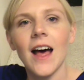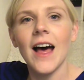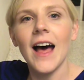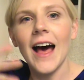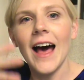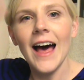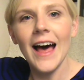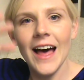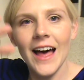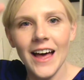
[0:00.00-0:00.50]

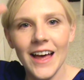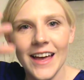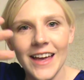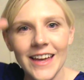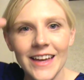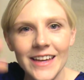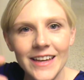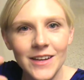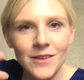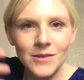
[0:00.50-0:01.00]
hi,
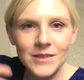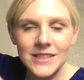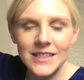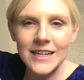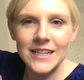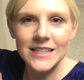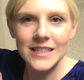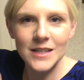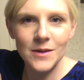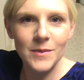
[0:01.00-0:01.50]
it was
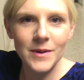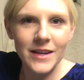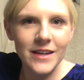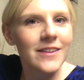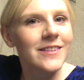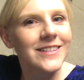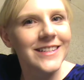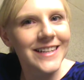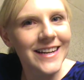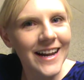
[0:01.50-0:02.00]
nice to meet
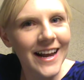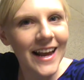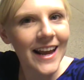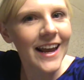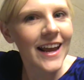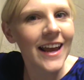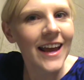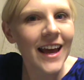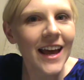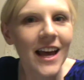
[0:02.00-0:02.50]
you
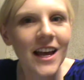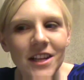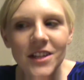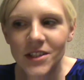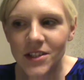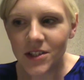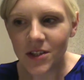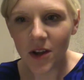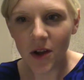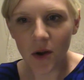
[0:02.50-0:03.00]
today.
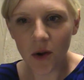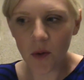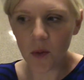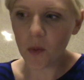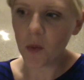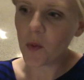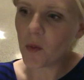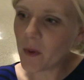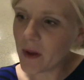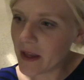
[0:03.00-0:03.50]

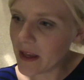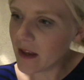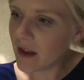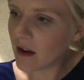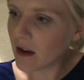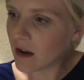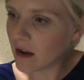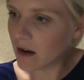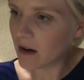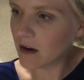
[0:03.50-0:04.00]
So we
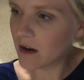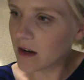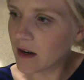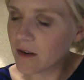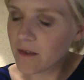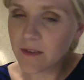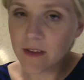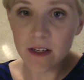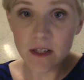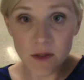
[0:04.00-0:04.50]
are
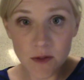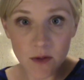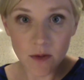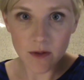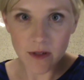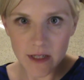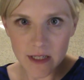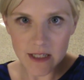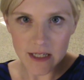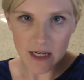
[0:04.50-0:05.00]
finished with
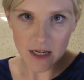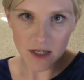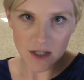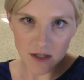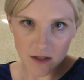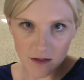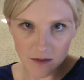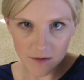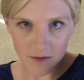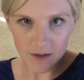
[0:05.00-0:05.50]

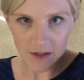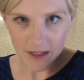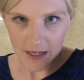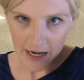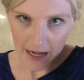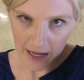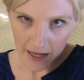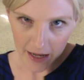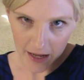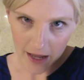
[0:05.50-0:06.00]
orientation for the
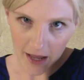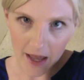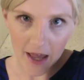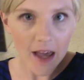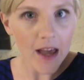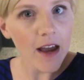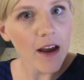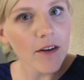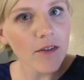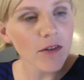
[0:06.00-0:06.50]
day.
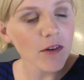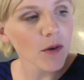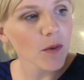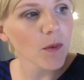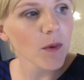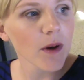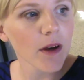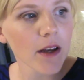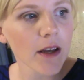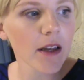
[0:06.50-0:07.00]

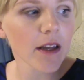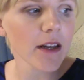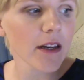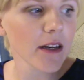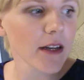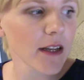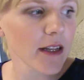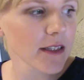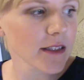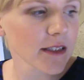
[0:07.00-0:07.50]
Everyone
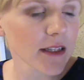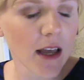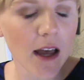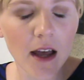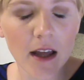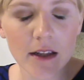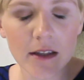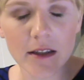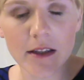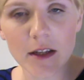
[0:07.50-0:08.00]
has
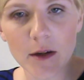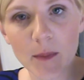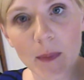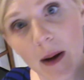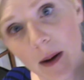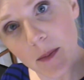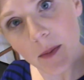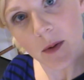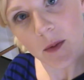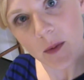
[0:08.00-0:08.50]
gotten their
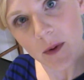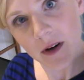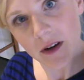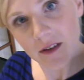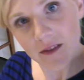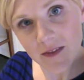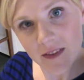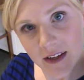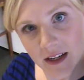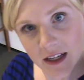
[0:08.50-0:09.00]
paperwork
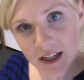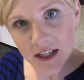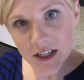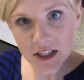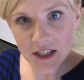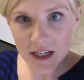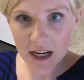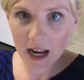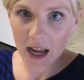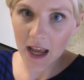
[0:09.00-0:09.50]

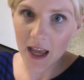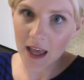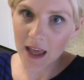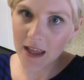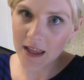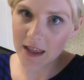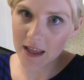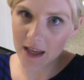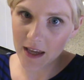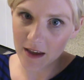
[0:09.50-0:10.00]
finished.
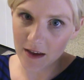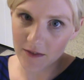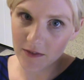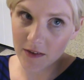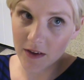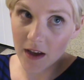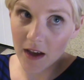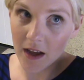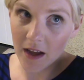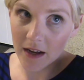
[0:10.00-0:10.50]
They have
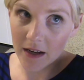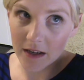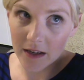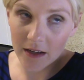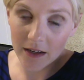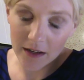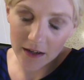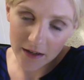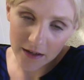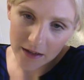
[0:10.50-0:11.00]

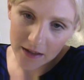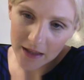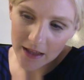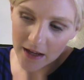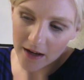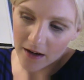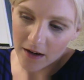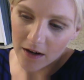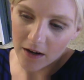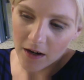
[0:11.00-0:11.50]
gotten
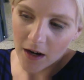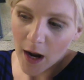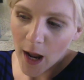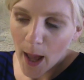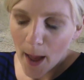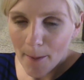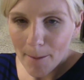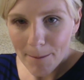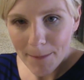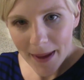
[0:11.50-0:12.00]
their
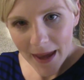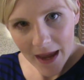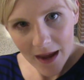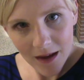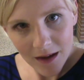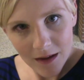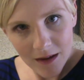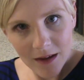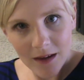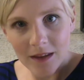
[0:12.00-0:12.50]

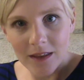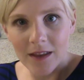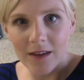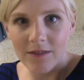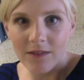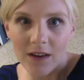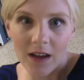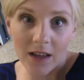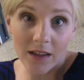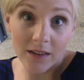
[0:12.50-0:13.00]
bank,
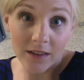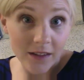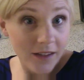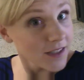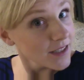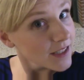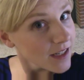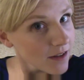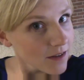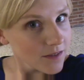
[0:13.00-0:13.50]
they've gotten their
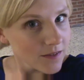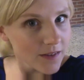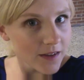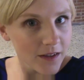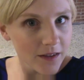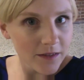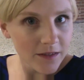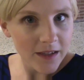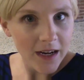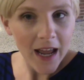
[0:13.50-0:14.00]
cell
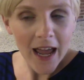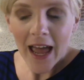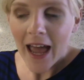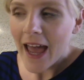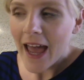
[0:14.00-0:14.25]
phone,